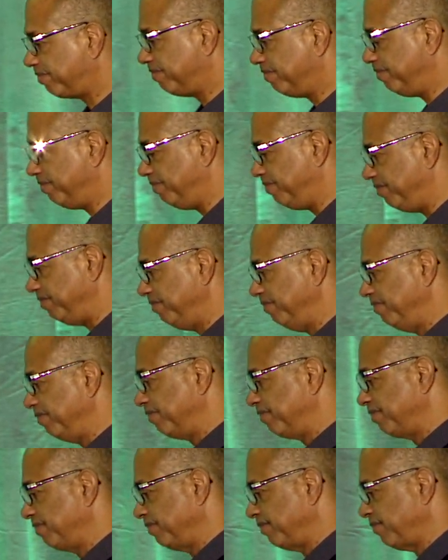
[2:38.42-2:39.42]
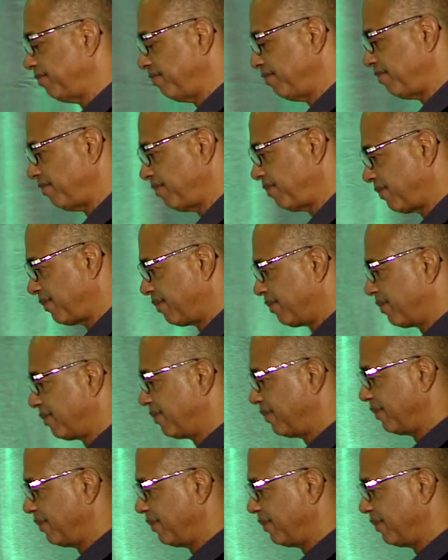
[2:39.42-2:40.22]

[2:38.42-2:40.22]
No one is speaking in this clip.